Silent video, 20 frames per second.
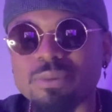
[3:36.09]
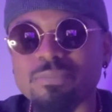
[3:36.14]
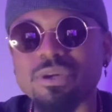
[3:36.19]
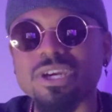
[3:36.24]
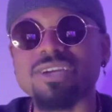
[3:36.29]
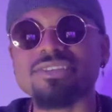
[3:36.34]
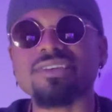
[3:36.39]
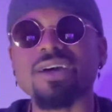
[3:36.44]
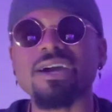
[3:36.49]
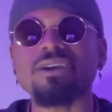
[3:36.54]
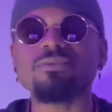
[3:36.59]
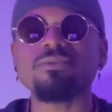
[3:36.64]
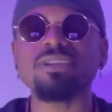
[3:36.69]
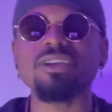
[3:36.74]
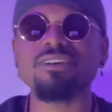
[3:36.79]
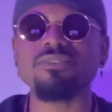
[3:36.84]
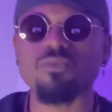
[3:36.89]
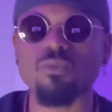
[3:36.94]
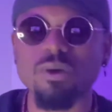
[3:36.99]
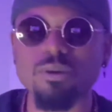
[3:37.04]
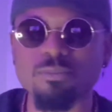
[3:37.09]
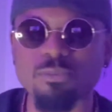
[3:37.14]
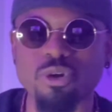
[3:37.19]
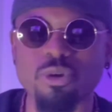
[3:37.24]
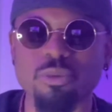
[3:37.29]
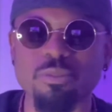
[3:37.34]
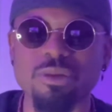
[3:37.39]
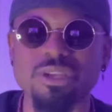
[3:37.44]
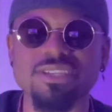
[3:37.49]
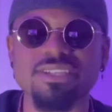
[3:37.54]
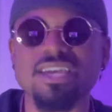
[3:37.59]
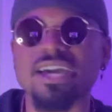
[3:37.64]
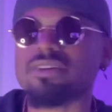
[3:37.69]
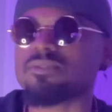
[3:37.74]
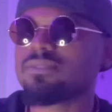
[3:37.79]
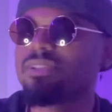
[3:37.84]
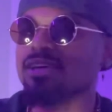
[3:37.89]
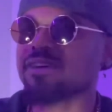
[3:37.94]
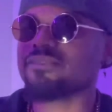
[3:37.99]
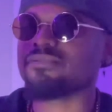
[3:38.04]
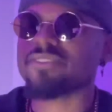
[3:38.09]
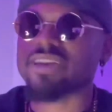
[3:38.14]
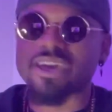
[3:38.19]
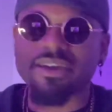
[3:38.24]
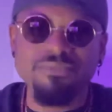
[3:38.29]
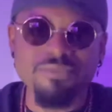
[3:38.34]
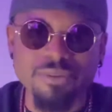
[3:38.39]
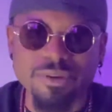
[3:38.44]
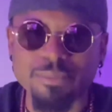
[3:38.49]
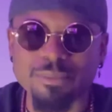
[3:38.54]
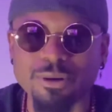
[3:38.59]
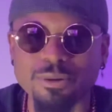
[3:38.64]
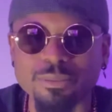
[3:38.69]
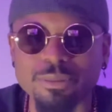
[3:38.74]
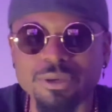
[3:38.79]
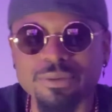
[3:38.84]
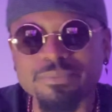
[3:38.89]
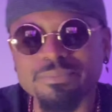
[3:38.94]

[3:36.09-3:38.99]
because how you live one moment is how you live every moment.